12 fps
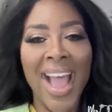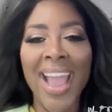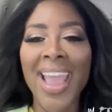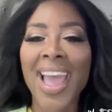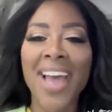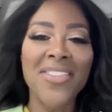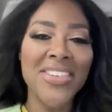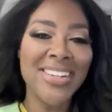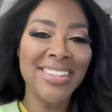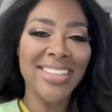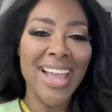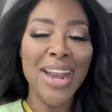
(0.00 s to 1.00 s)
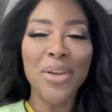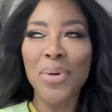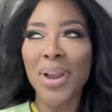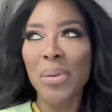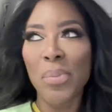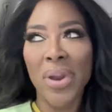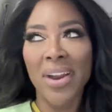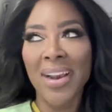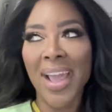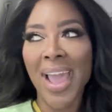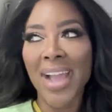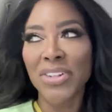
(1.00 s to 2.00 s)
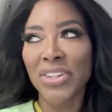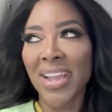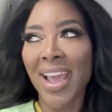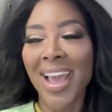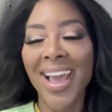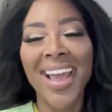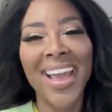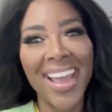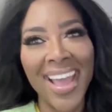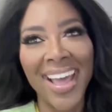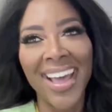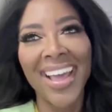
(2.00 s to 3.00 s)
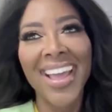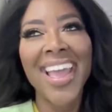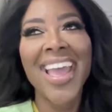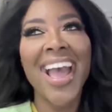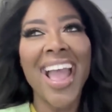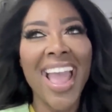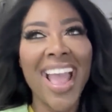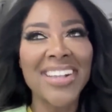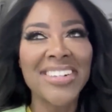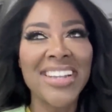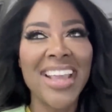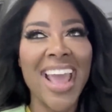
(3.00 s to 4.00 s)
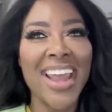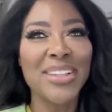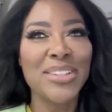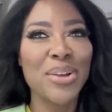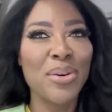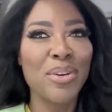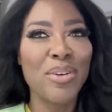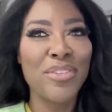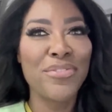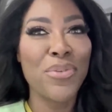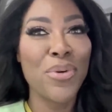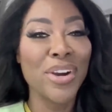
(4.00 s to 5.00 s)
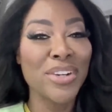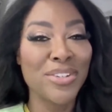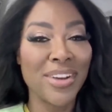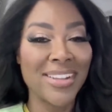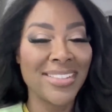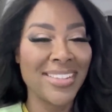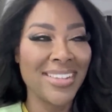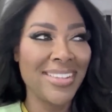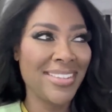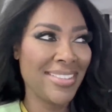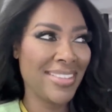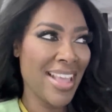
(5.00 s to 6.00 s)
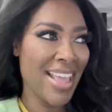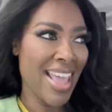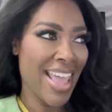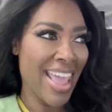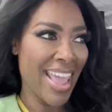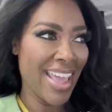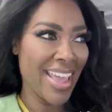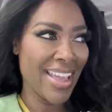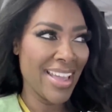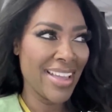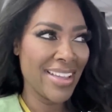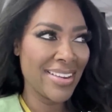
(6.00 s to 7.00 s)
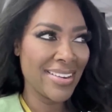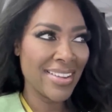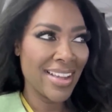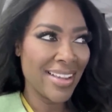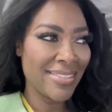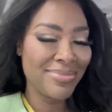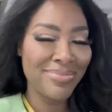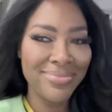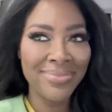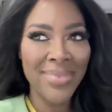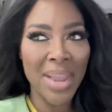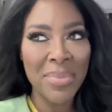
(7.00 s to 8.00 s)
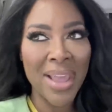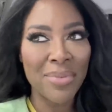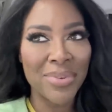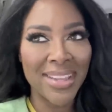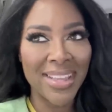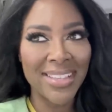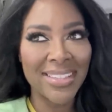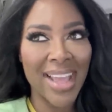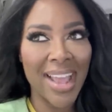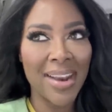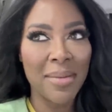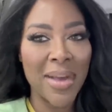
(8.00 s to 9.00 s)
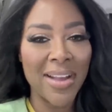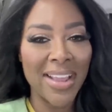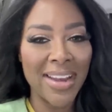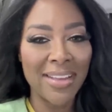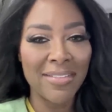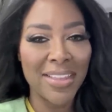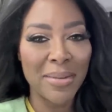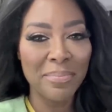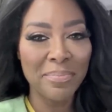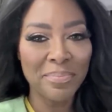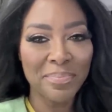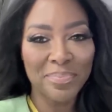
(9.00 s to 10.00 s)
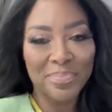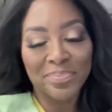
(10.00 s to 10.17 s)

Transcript: haven't decided what I'm wearing. I actually had a total of 4 dresses. And I'm not really excited about any of them.